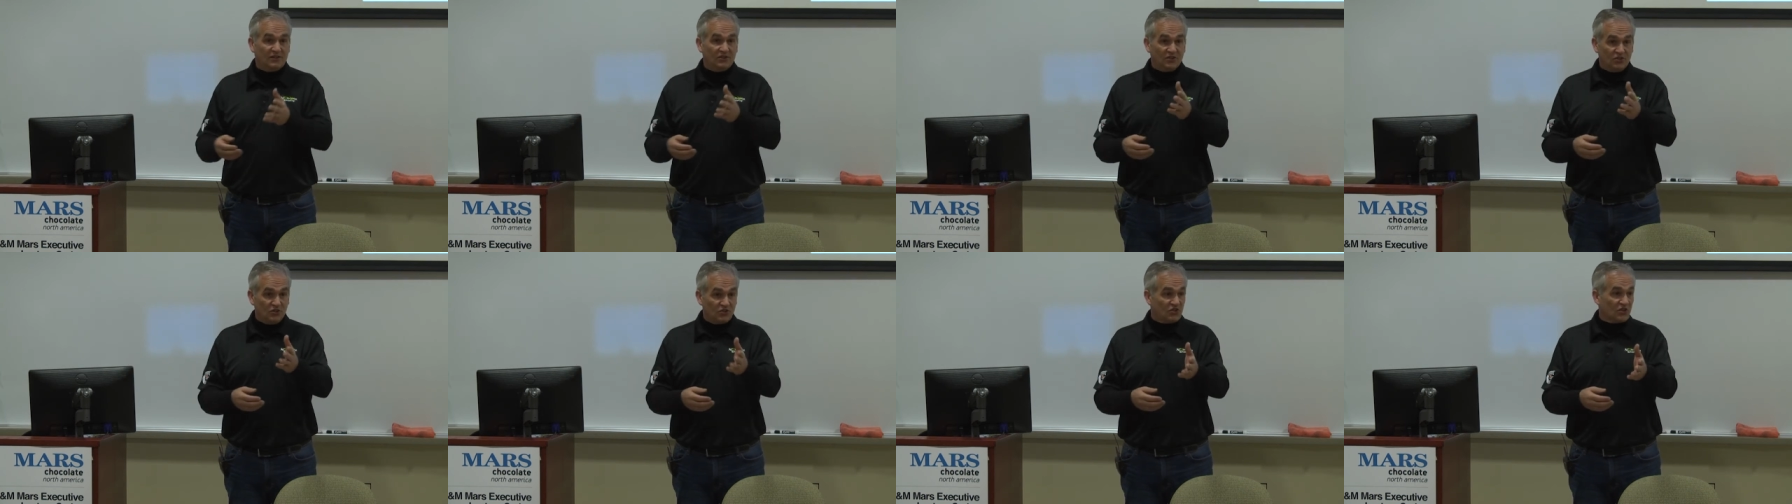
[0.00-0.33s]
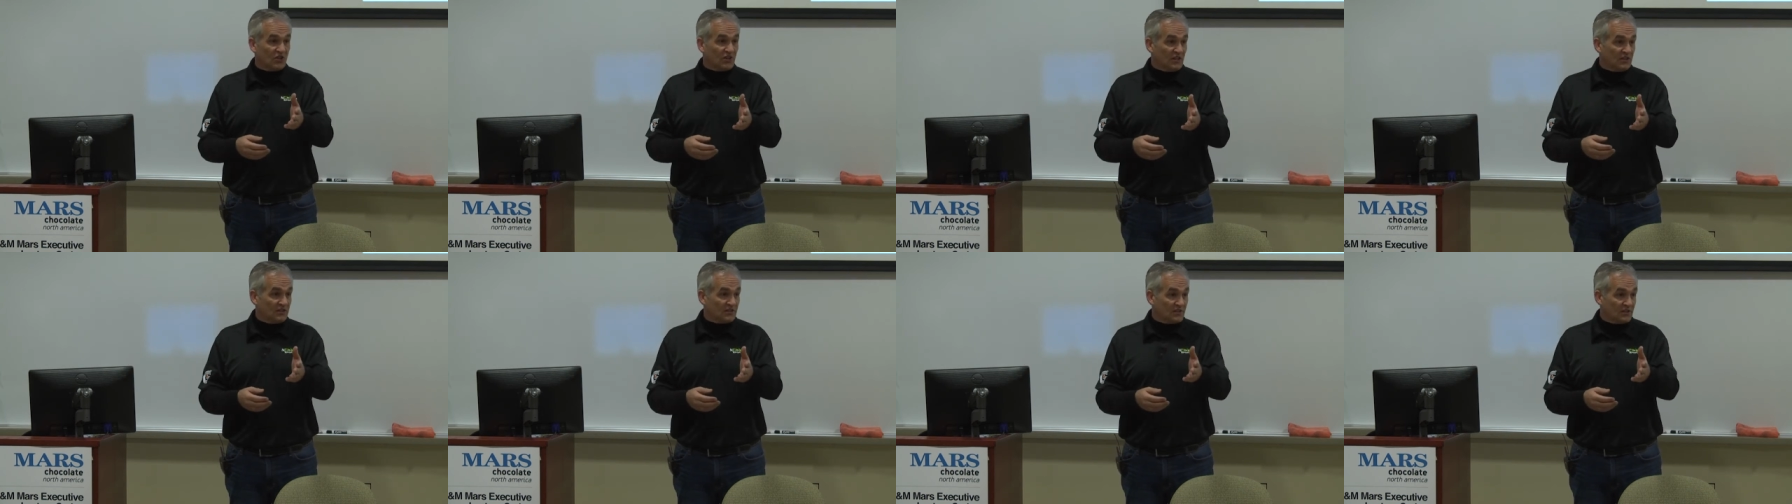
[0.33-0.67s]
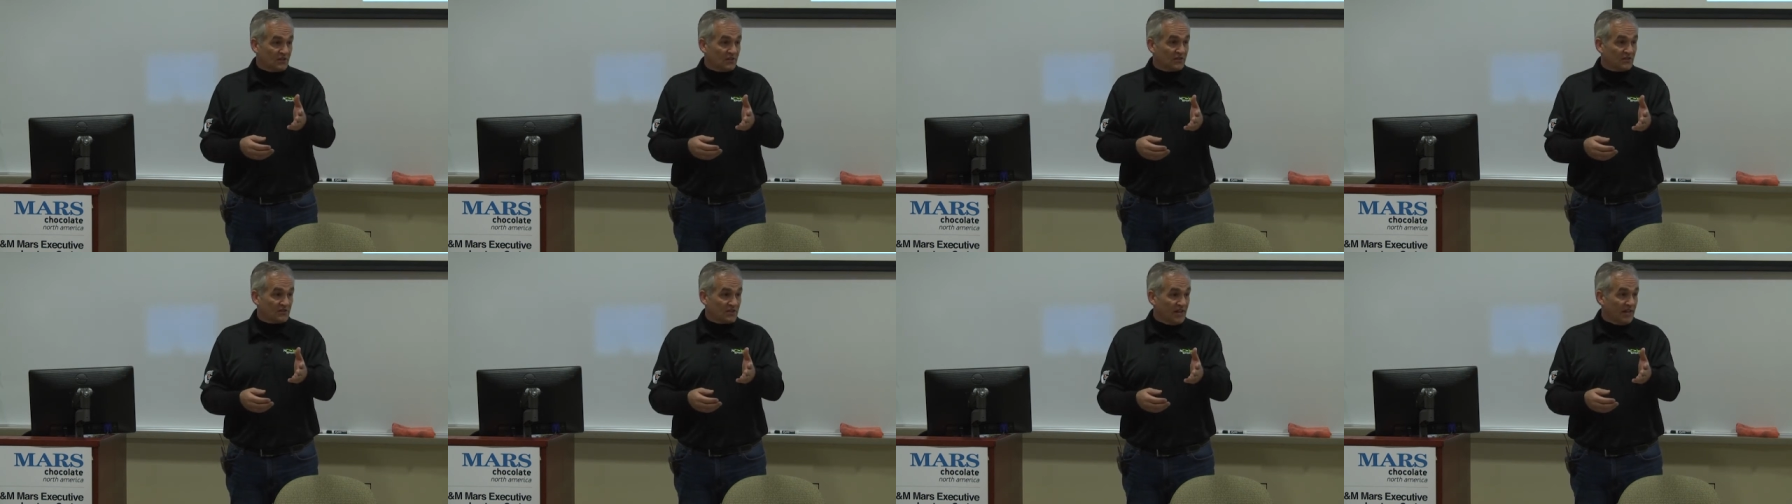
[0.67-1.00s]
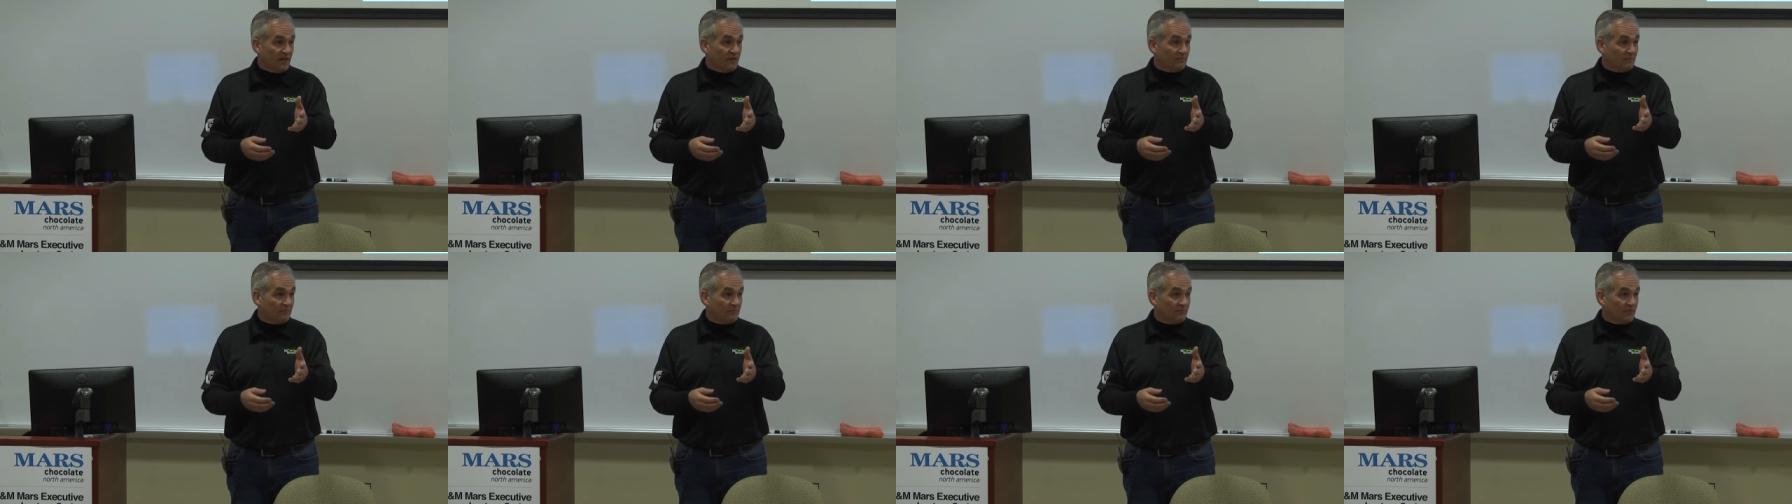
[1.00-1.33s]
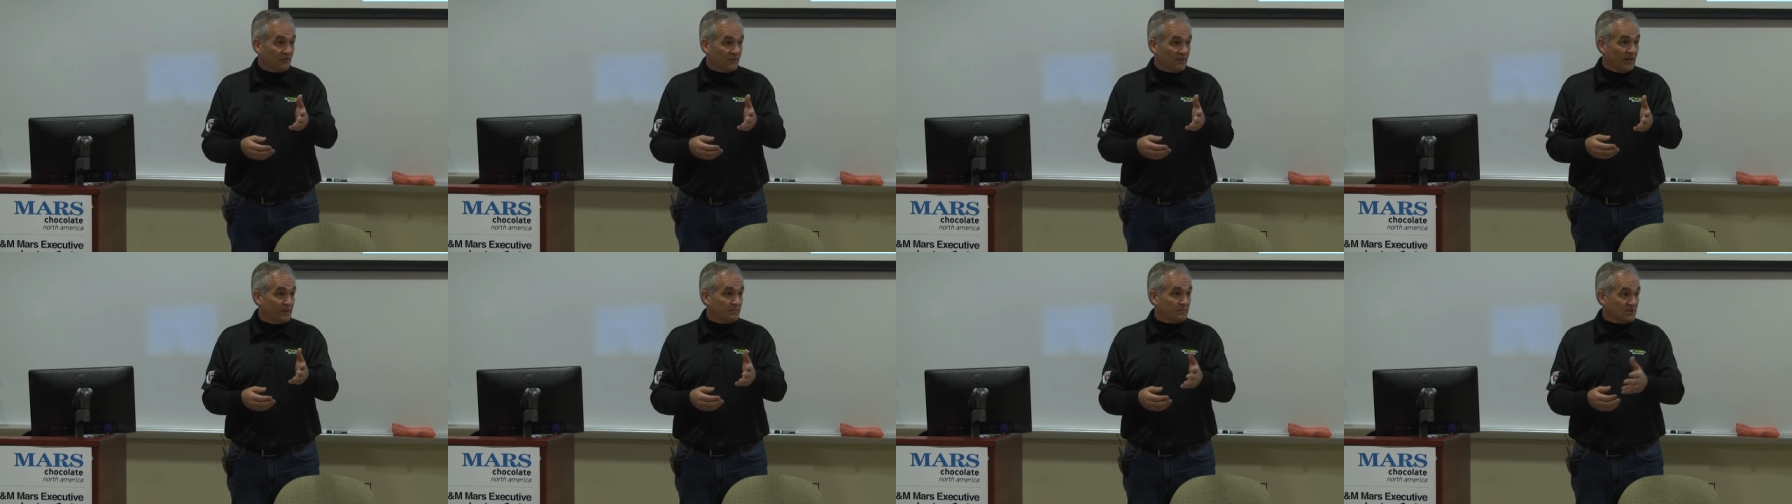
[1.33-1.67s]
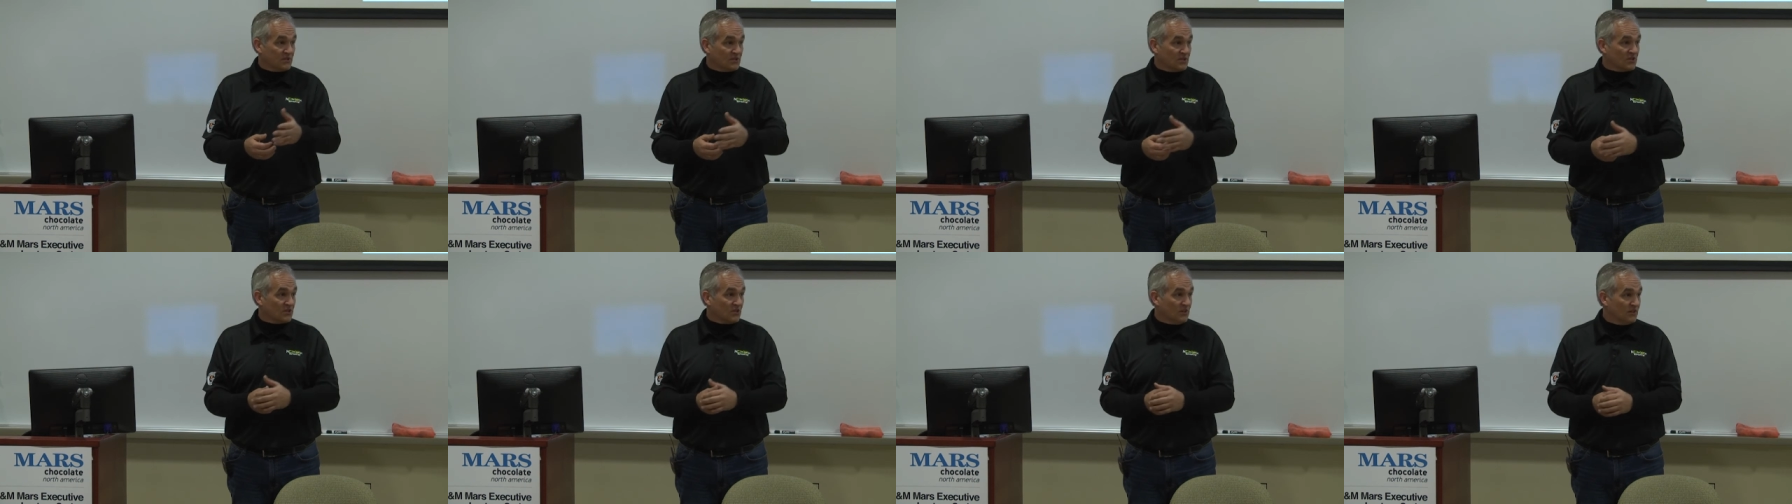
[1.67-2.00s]
you should consider Sam for that
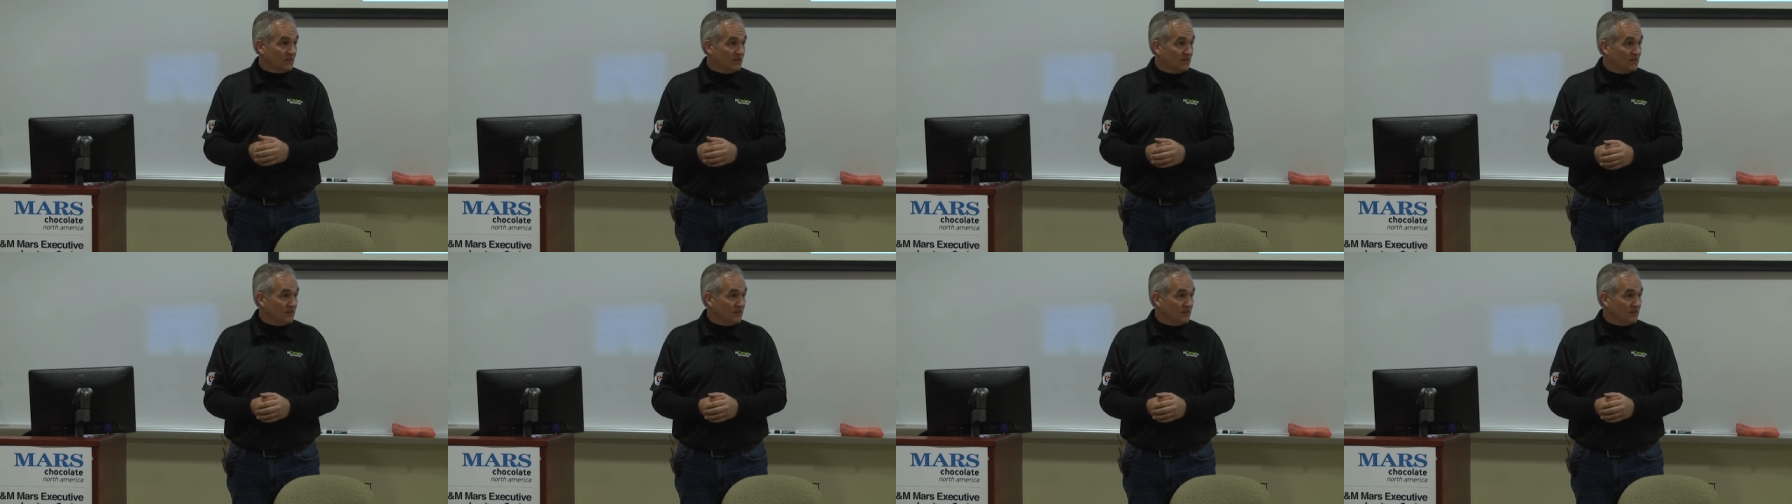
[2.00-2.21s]
position.